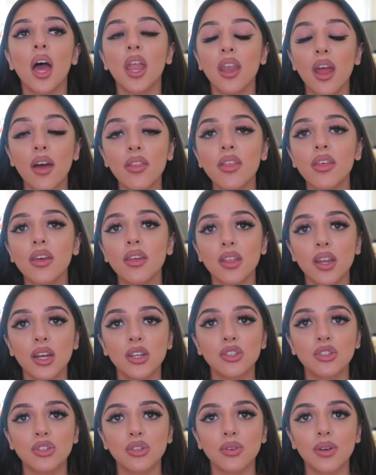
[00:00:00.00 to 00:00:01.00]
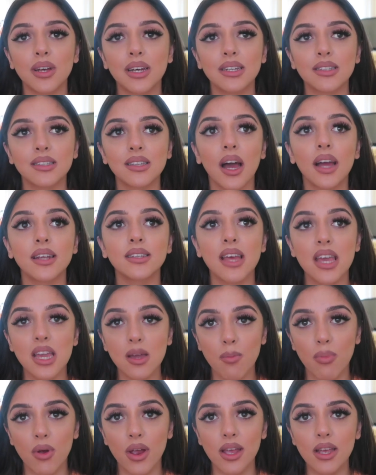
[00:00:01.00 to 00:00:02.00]
Another thing that I do is I
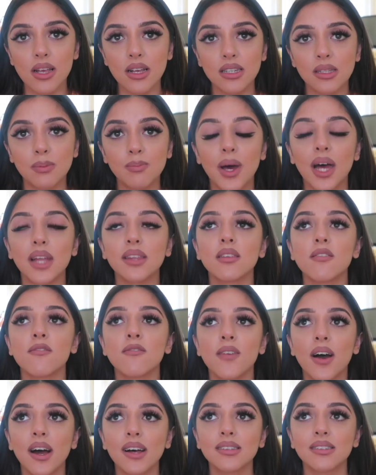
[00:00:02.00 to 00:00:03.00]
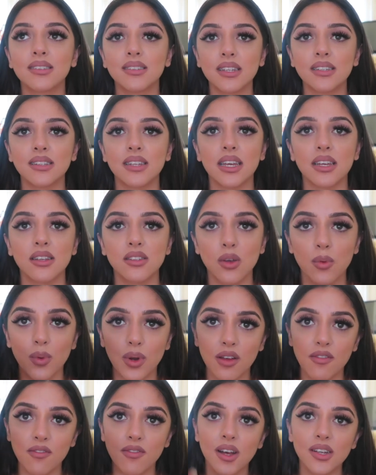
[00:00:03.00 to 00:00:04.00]
take breaks, but the first sitting, so
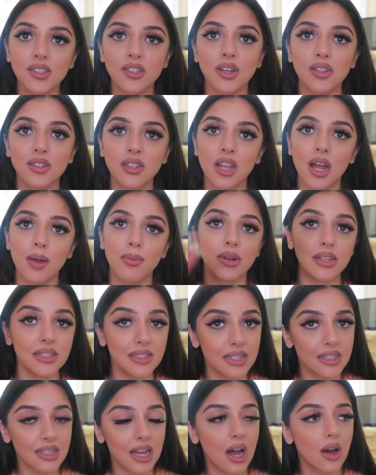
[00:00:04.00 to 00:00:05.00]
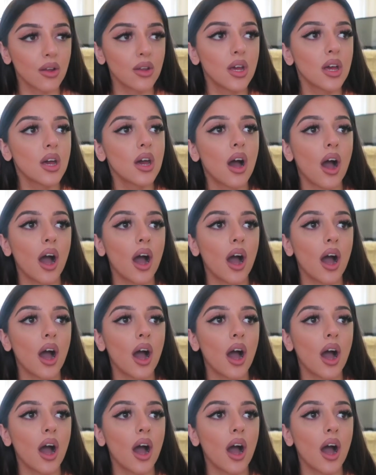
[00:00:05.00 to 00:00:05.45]
when I first go to the library and sit down,